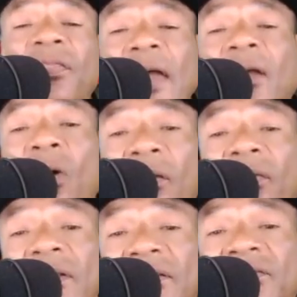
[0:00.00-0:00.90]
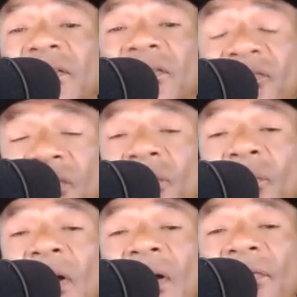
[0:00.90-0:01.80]
to thank all the listeners
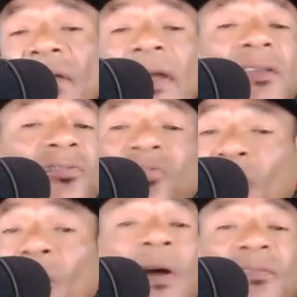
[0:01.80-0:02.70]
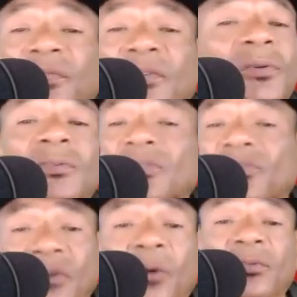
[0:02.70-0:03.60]
too. Thank you so much for doing the
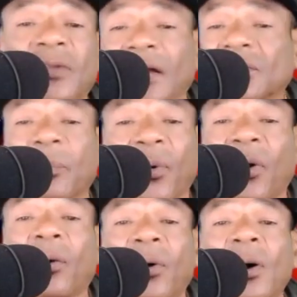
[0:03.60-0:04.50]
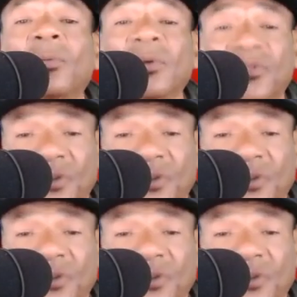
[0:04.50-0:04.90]
show, Dr. Paul. We're